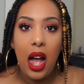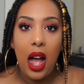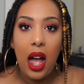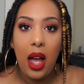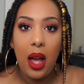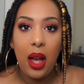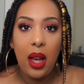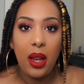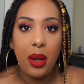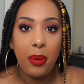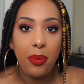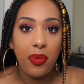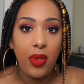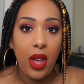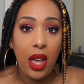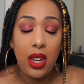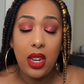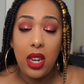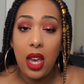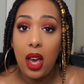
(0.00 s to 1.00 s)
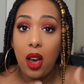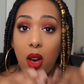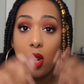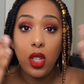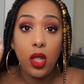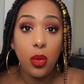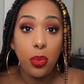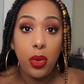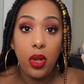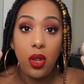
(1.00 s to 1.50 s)
And yeah,
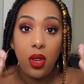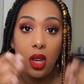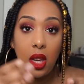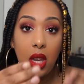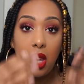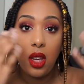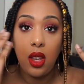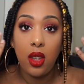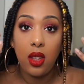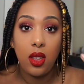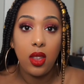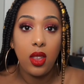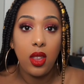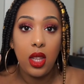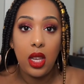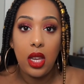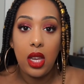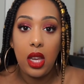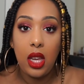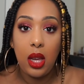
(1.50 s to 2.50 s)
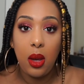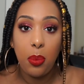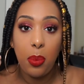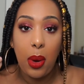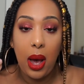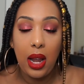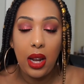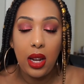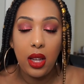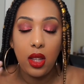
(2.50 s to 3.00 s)
Huda Beauty, the
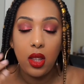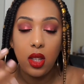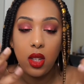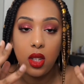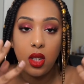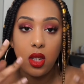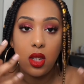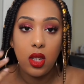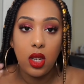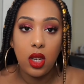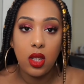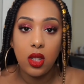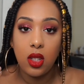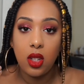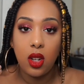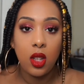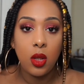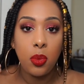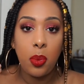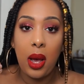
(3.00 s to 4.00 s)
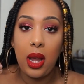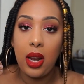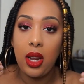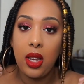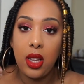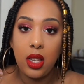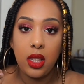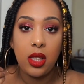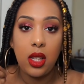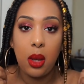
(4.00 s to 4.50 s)
palette, the Desert Dust
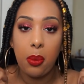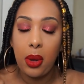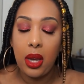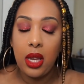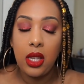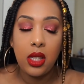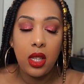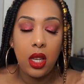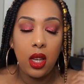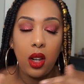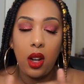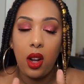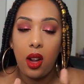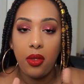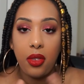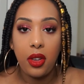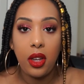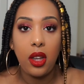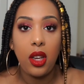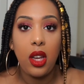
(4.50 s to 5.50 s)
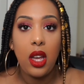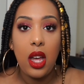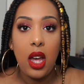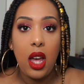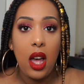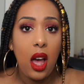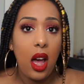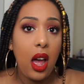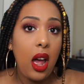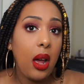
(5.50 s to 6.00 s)
palette is amazing. Love it.
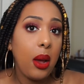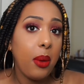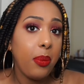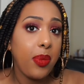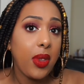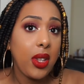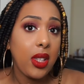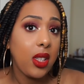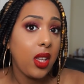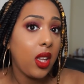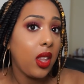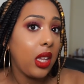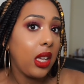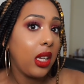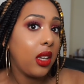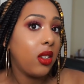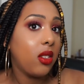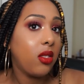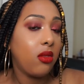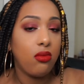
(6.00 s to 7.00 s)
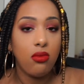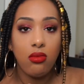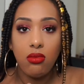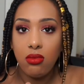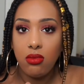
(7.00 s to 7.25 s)
There's nothing